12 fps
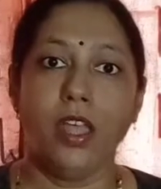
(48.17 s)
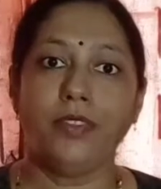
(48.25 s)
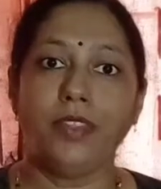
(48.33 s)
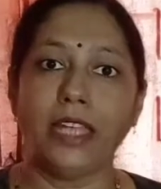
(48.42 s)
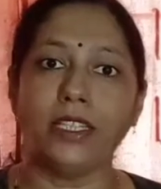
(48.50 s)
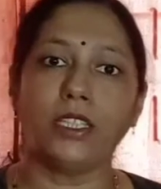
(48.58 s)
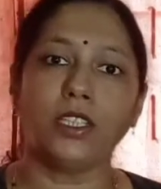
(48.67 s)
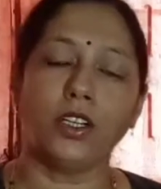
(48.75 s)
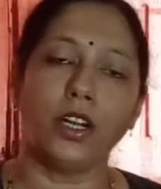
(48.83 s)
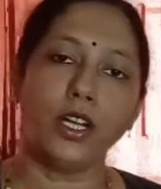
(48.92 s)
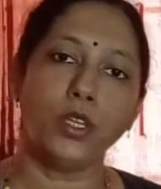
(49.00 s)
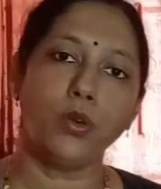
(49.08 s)
Then the
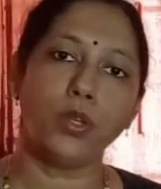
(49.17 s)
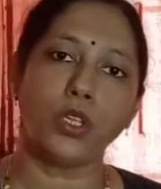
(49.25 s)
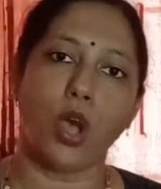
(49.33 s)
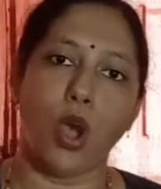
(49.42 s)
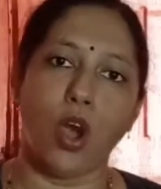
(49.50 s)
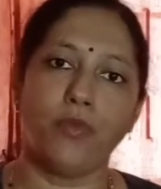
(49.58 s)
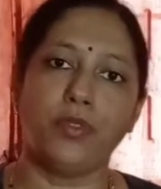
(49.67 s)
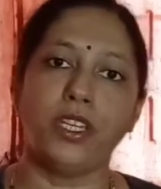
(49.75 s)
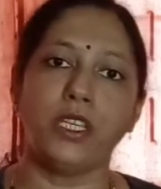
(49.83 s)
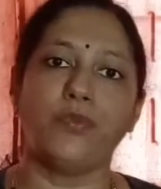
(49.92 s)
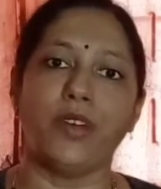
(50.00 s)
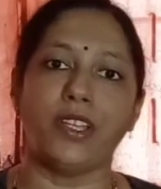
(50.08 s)
third use of
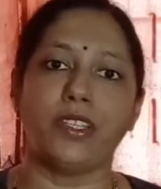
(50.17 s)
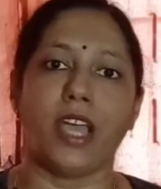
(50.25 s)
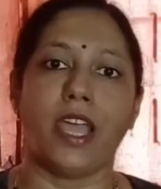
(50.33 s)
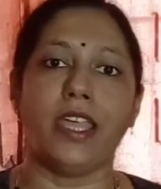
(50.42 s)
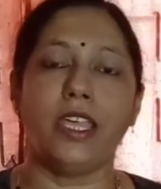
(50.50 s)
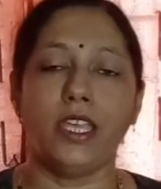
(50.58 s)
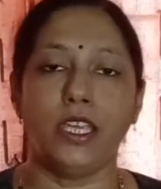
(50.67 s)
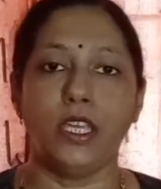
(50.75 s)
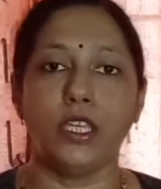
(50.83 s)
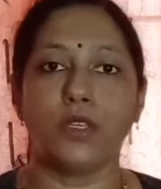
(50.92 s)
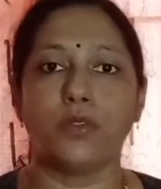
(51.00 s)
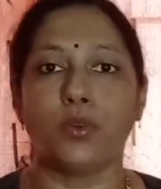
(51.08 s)
these fungi
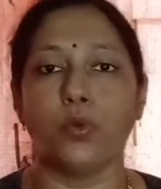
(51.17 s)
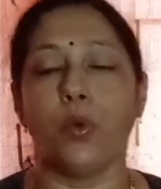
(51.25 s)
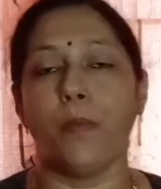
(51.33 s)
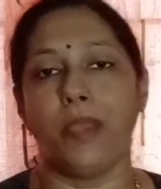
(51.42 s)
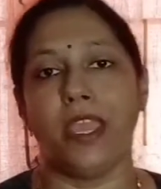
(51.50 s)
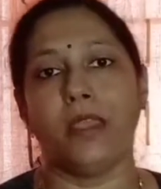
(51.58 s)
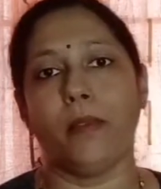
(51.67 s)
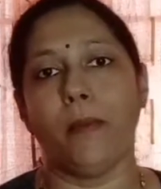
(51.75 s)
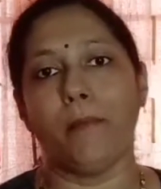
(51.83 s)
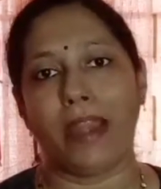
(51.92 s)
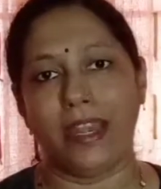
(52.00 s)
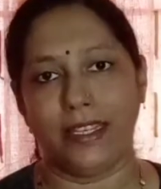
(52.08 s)
is to make
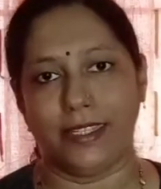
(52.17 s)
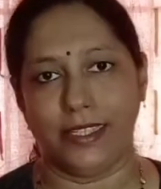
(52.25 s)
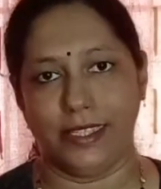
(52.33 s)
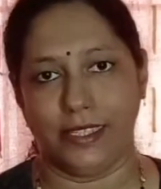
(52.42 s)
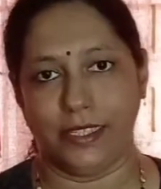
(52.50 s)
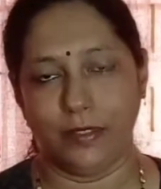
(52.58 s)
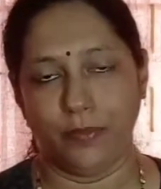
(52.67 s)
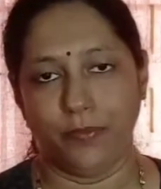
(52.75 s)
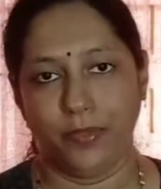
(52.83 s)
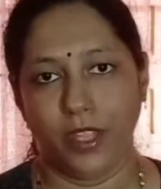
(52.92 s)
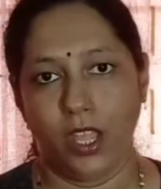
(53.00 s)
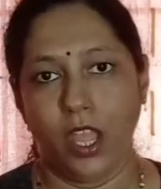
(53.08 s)
medicines.
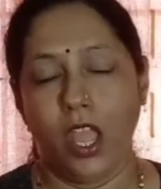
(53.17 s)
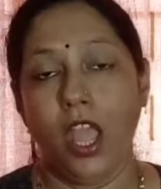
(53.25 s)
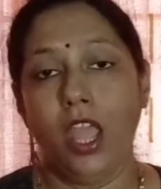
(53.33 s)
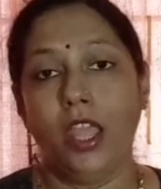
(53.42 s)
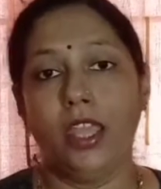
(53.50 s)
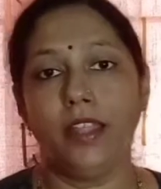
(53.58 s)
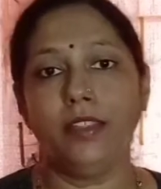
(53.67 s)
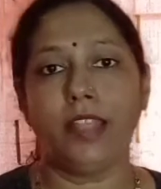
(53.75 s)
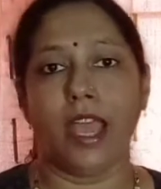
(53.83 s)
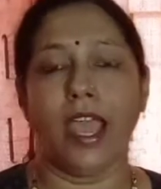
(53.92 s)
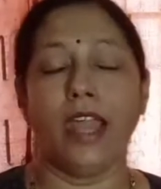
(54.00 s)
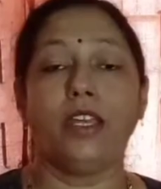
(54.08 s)
In
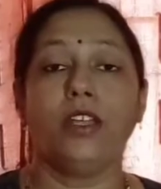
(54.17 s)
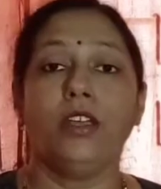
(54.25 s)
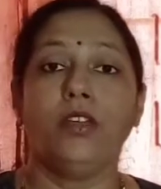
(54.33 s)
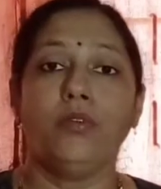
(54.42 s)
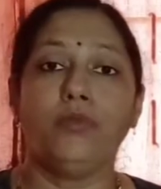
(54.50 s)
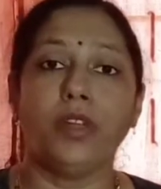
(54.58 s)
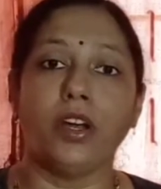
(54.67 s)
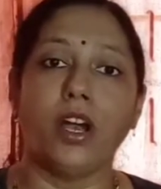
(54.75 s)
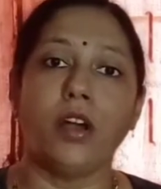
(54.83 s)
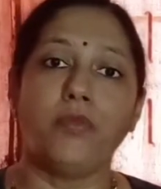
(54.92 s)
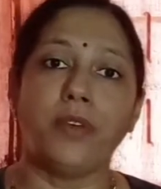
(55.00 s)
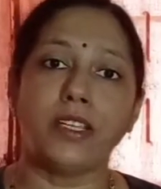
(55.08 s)
that,
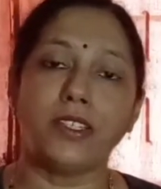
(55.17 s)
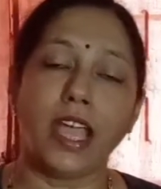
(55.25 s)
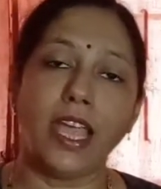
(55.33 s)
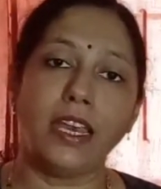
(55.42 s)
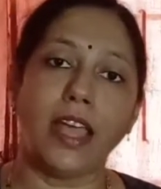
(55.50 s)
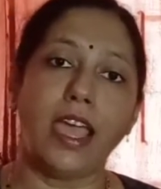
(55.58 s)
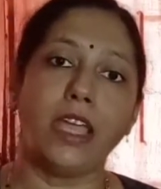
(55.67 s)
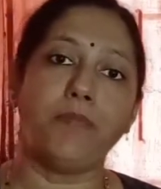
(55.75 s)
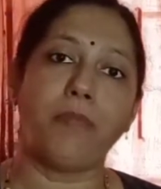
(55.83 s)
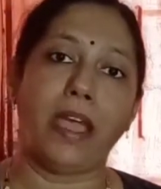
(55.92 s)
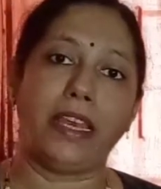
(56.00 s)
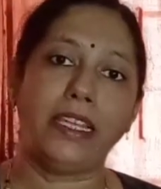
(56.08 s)
the fungi like
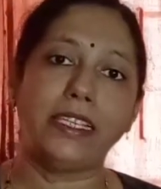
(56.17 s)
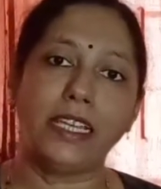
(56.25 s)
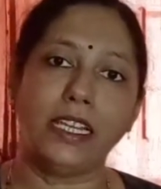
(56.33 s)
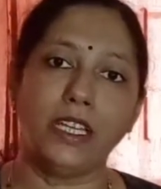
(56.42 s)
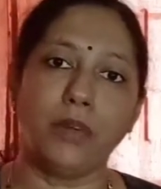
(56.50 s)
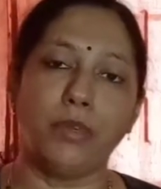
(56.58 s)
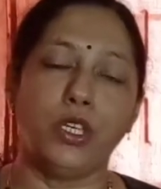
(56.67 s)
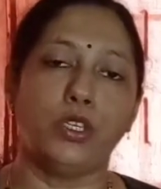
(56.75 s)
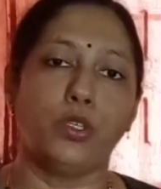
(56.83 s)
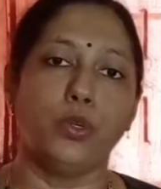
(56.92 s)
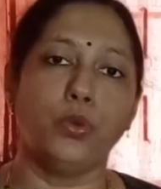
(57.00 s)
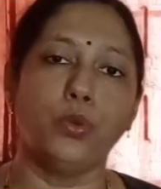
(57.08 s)
penicillium is
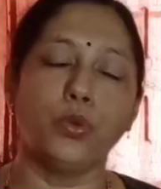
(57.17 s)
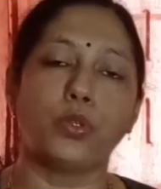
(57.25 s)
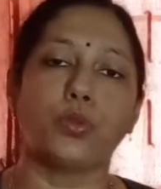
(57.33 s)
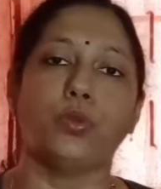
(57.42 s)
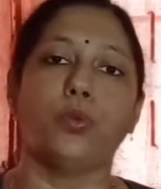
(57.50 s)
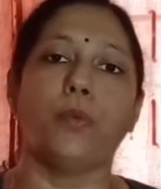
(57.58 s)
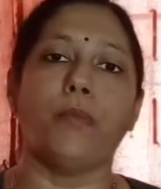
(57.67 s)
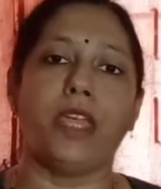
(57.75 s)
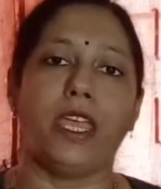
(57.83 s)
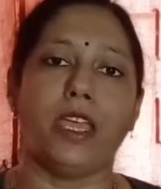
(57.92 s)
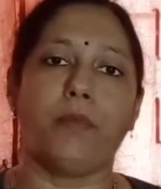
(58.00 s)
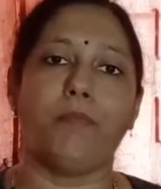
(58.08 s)
used to
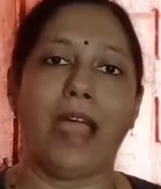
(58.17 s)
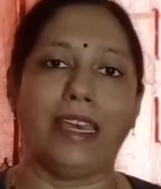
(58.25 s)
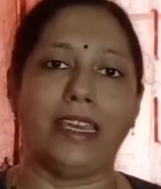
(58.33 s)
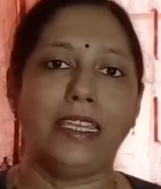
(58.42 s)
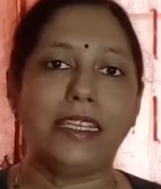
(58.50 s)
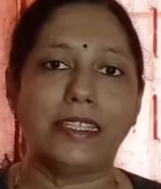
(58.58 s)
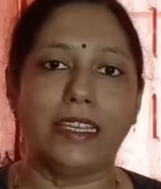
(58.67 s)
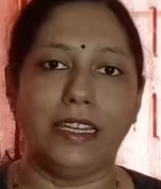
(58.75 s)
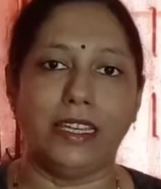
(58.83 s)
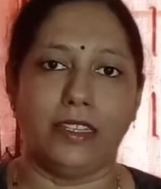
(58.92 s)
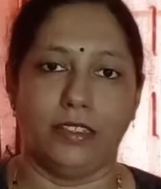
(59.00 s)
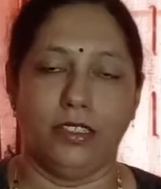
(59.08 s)
make
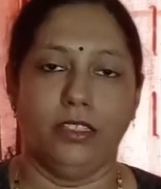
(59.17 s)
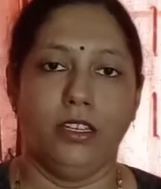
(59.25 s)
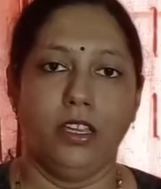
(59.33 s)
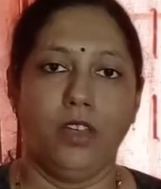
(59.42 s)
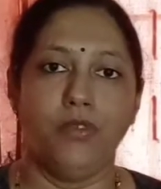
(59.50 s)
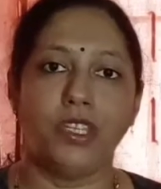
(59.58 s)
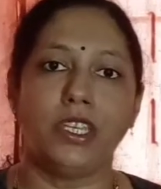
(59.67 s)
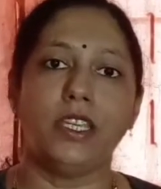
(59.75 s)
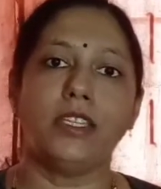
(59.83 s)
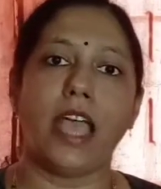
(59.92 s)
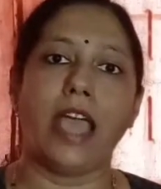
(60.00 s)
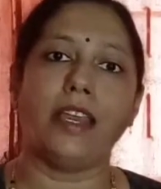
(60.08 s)
penicillin, which
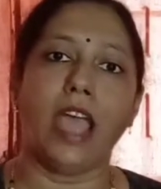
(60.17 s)
is an